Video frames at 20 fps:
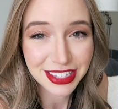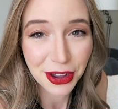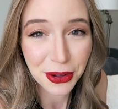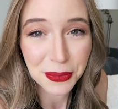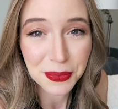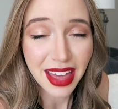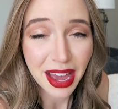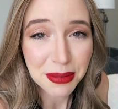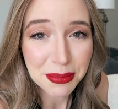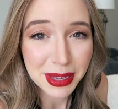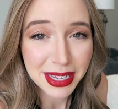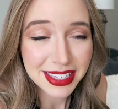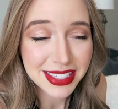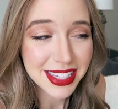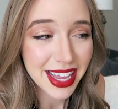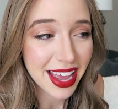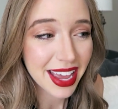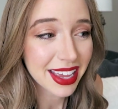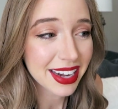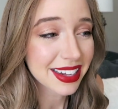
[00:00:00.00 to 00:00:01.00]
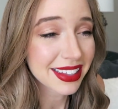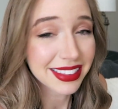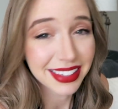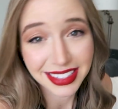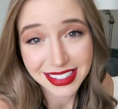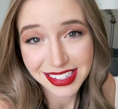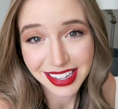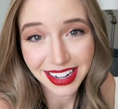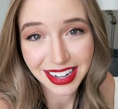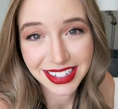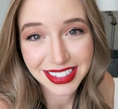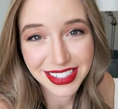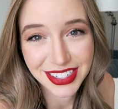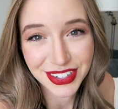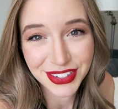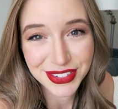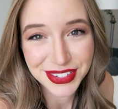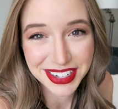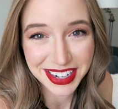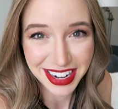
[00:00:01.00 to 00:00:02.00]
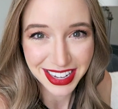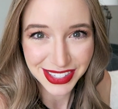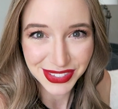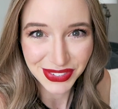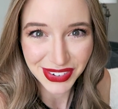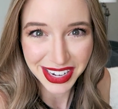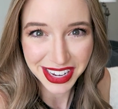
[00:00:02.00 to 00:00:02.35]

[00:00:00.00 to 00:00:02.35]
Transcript: So that being said, let's get into today's